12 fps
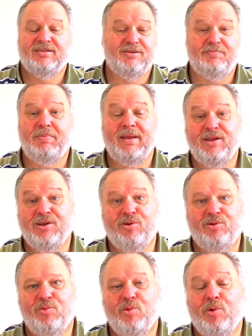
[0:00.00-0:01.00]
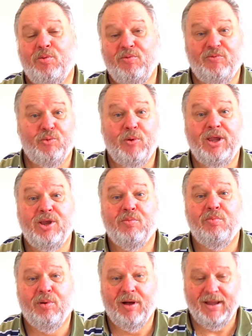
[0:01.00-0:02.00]
Depending on where you
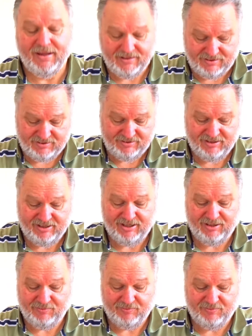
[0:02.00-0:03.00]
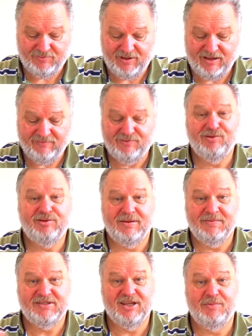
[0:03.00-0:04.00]
buy it, I've looked
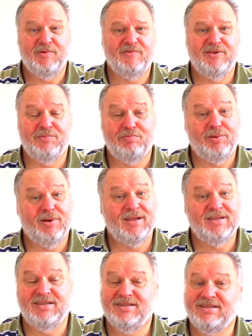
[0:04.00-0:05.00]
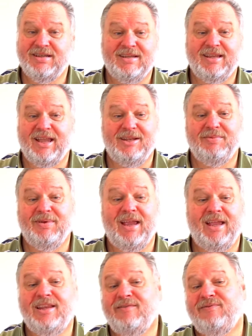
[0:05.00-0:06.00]
at some of the prices. It can be
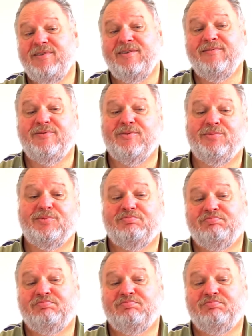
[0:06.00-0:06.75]
anything from